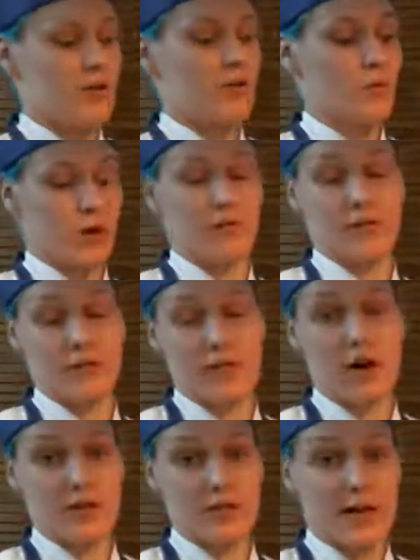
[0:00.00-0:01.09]
one of the
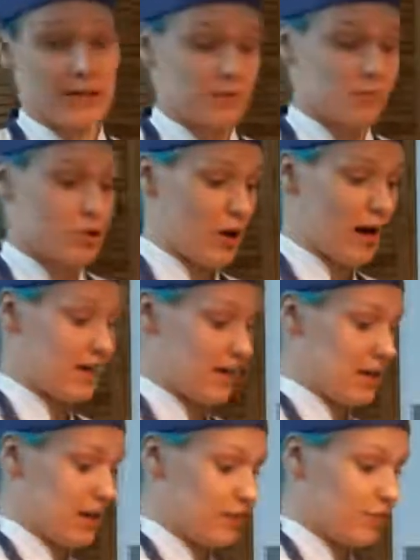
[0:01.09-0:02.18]
first items you add
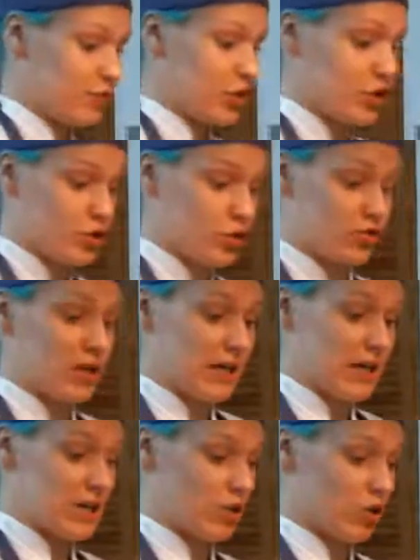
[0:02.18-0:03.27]
in, just to
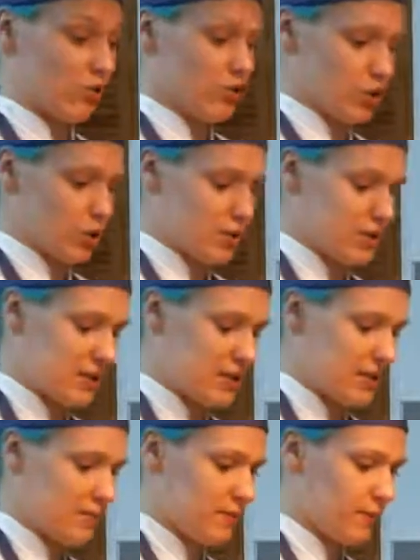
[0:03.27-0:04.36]
release all the
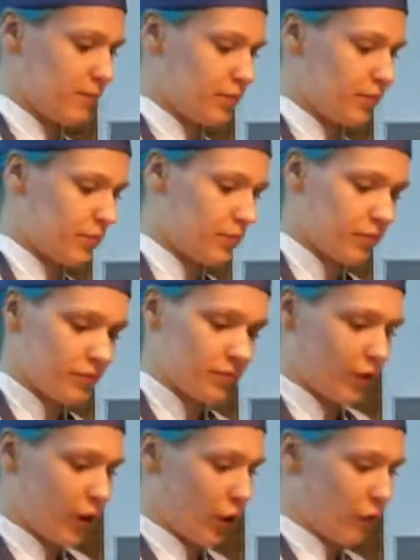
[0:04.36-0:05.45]
juices.
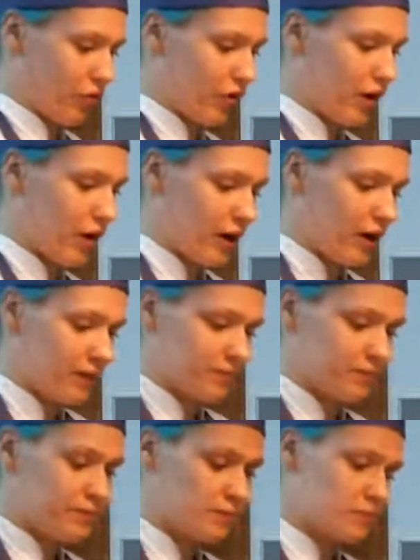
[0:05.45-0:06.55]
All right.
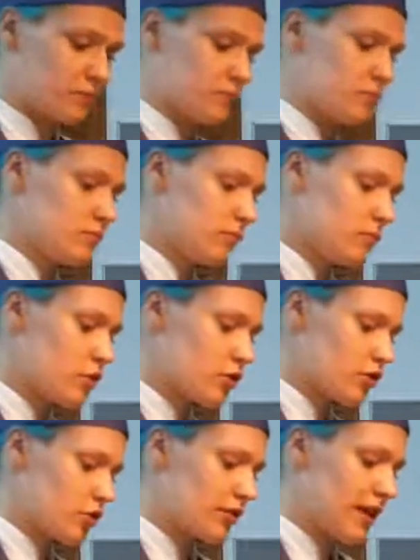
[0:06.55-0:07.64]

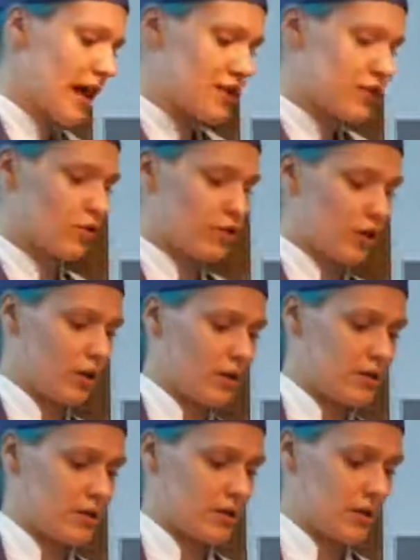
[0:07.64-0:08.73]
So that's cooking
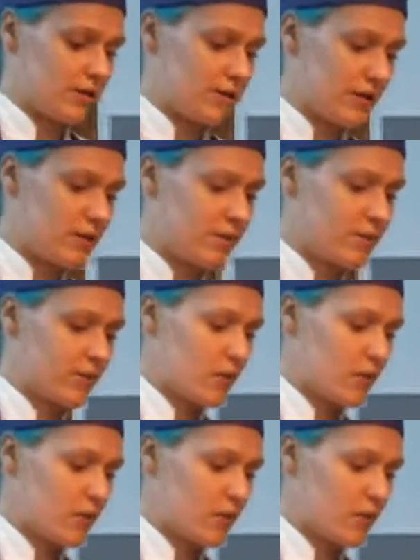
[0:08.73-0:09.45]
nice and lovely.